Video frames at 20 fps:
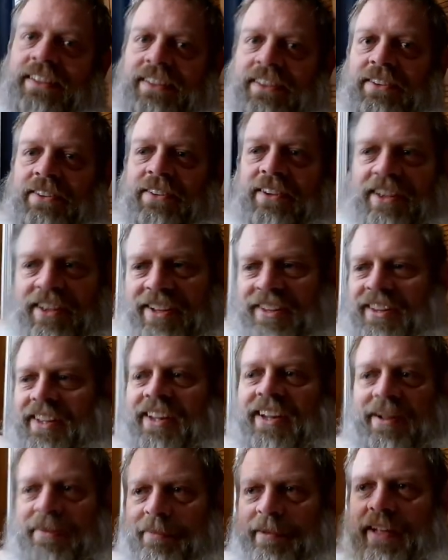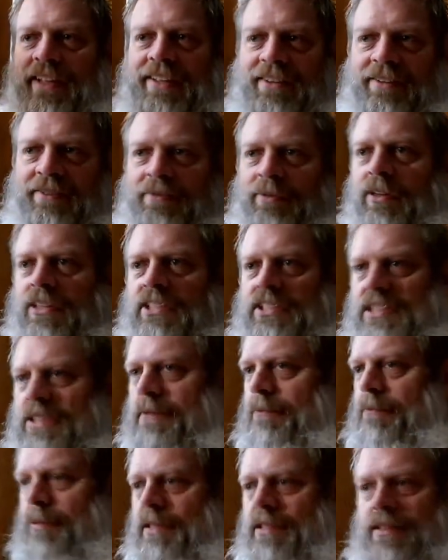you know, then I might could wash
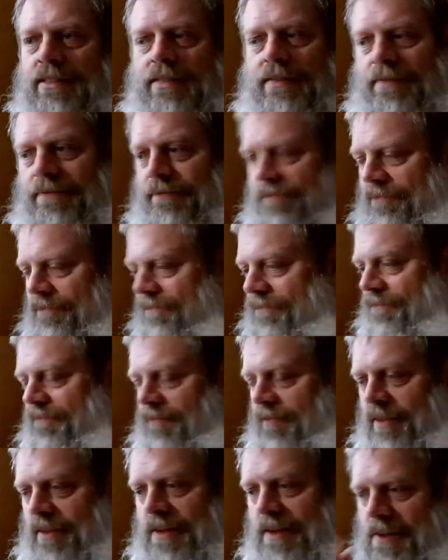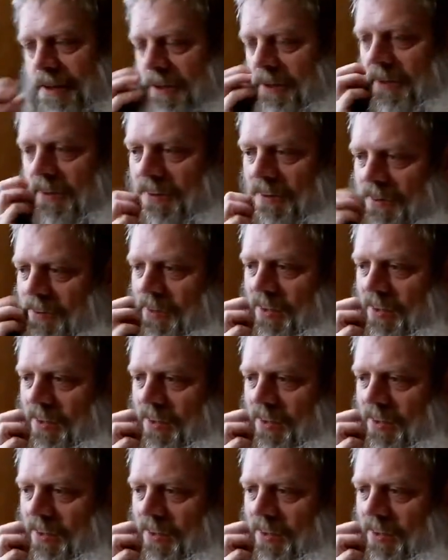it. But uh,